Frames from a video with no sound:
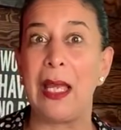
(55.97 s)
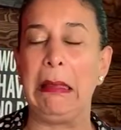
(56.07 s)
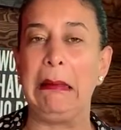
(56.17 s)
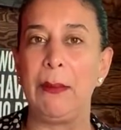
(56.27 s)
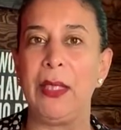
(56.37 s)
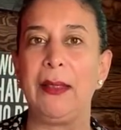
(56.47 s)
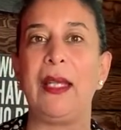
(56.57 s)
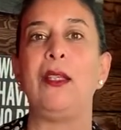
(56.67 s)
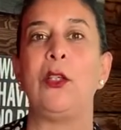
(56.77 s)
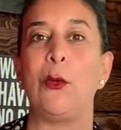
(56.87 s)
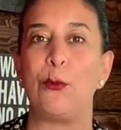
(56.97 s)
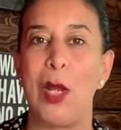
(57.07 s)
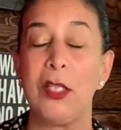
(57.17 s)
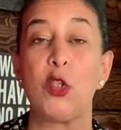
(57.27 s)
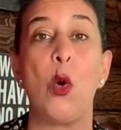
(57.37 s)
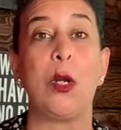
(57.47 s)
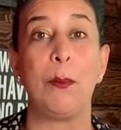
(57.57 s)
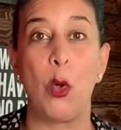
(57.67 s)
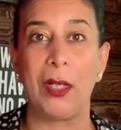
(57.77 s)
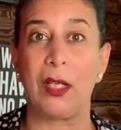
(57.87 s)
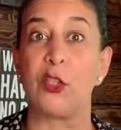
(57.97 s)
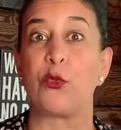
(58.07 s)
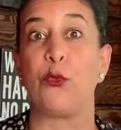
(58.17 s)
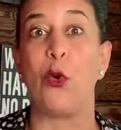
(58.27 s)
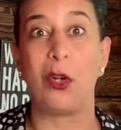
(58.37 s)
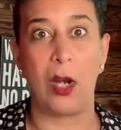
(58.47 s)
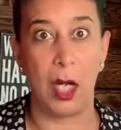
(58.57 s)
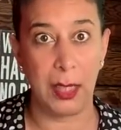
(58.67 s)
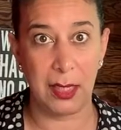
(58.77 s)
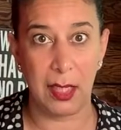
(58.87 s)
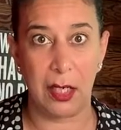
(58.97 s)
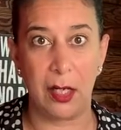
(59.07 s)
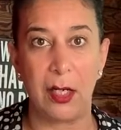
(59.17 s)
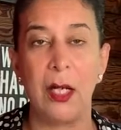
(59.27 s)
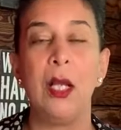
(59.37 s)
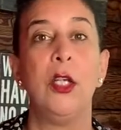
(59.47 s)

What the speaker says: eliminate your rent or mortgage for a year,